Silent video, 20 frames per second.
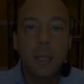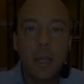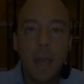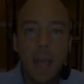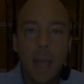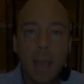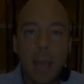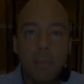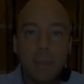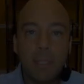
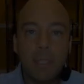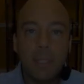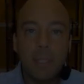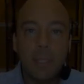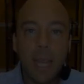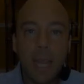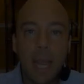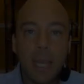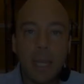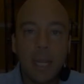Happy
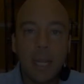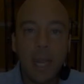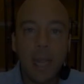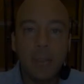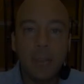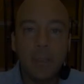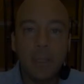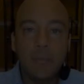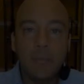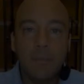designing,
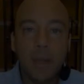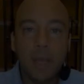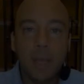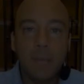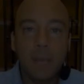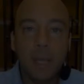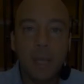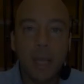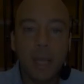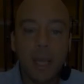happy
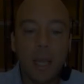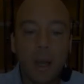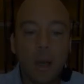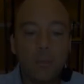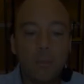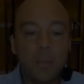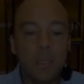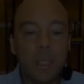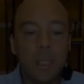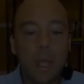developing. I
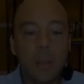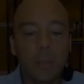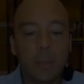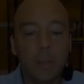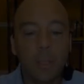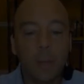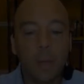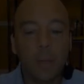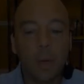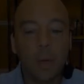hope this helped
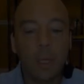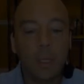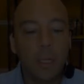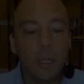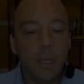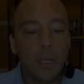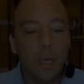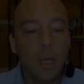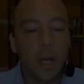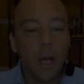someone.
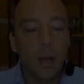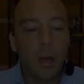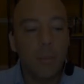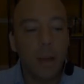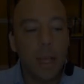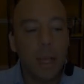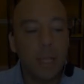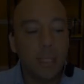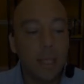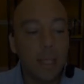
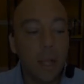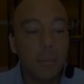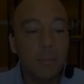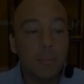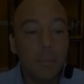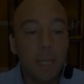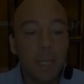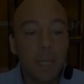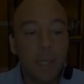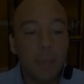It's helped
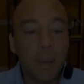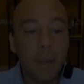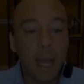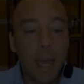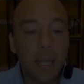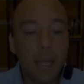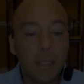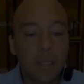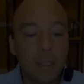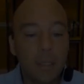me in the
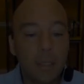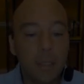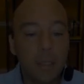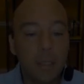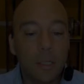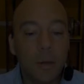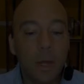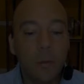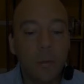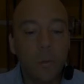past, and
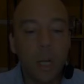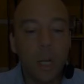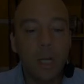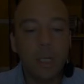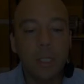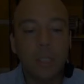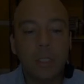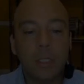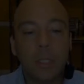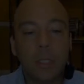so I want
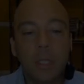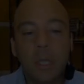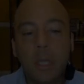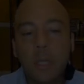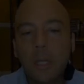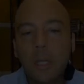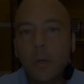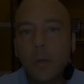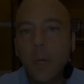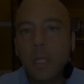to just
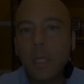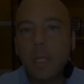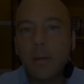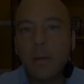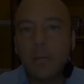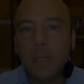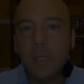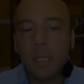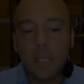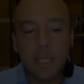quickly
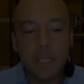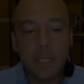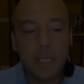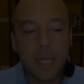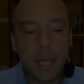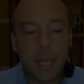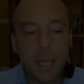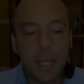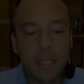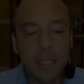give a little
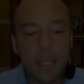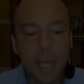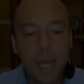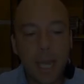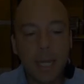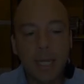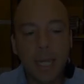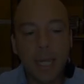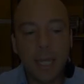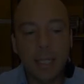insight as to
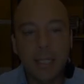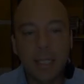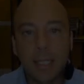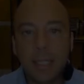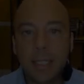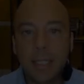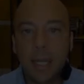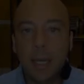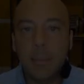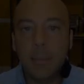how to get into
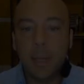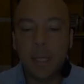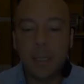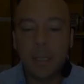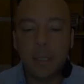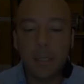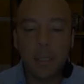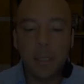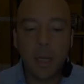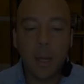the
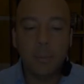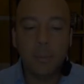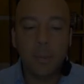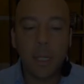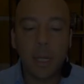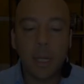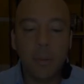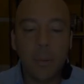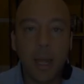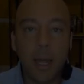database to
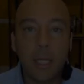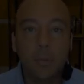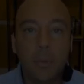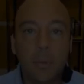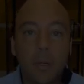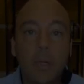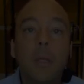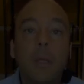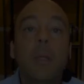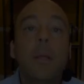update your
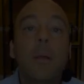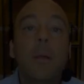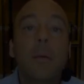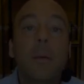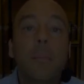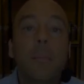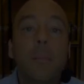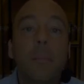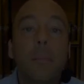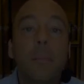password.
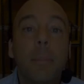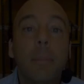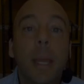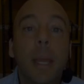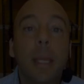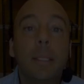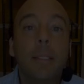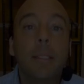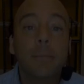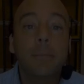
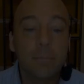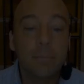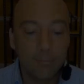Peace.